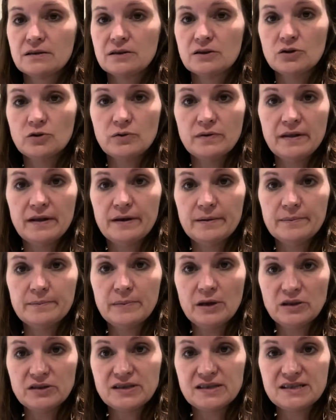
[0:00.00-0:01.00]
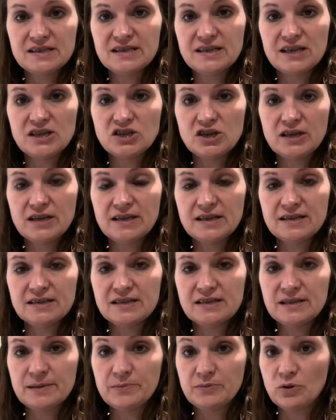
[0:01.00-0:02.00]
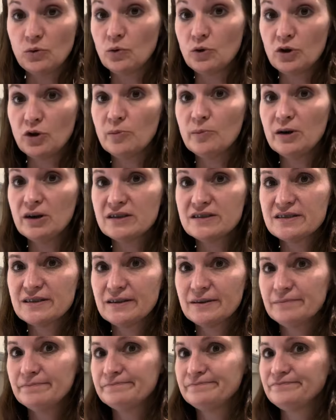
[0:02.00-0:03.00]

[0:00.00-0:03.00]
the melting stage I need to dip the Oreo balls in.